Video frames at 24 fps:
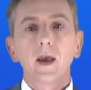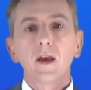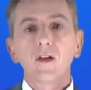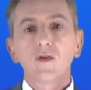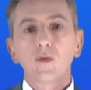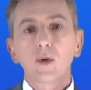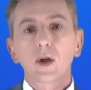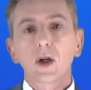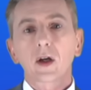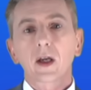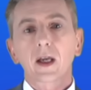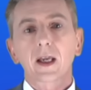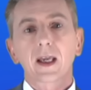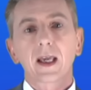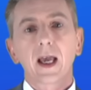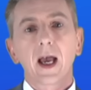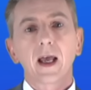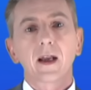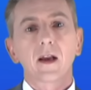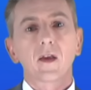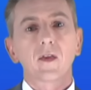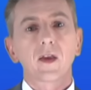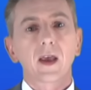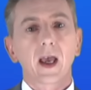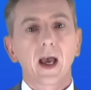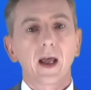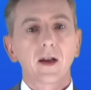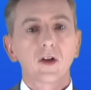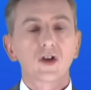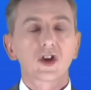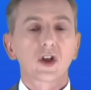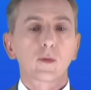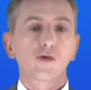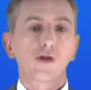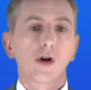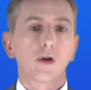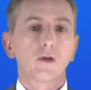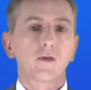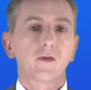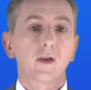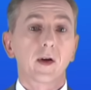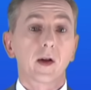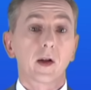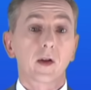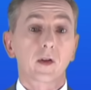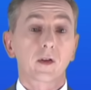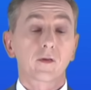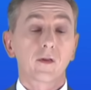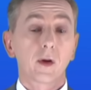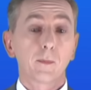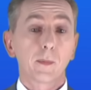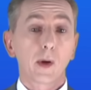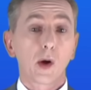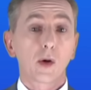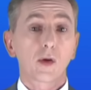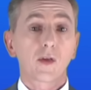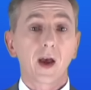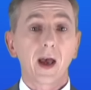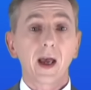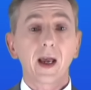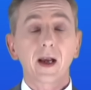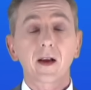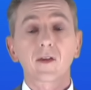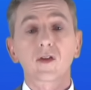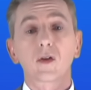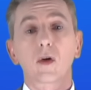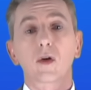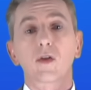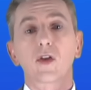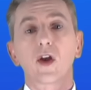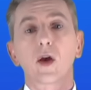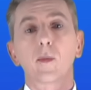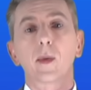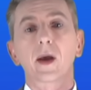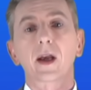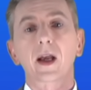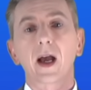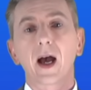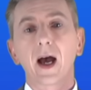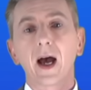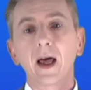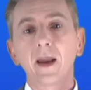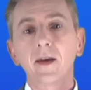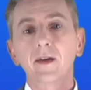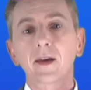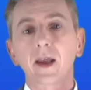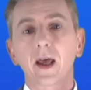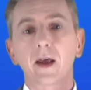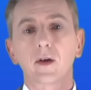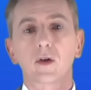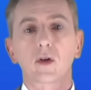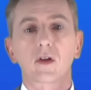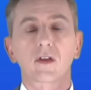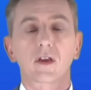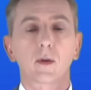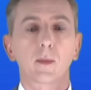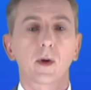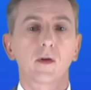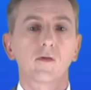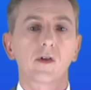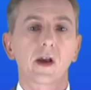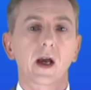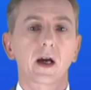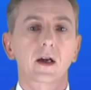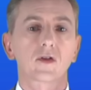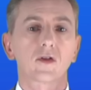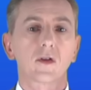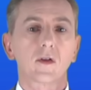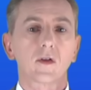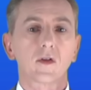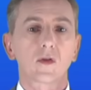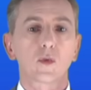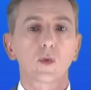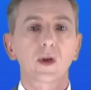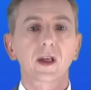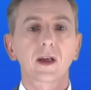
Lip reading: if we look again at the energy profiles for both exothermic and endothermic reactions,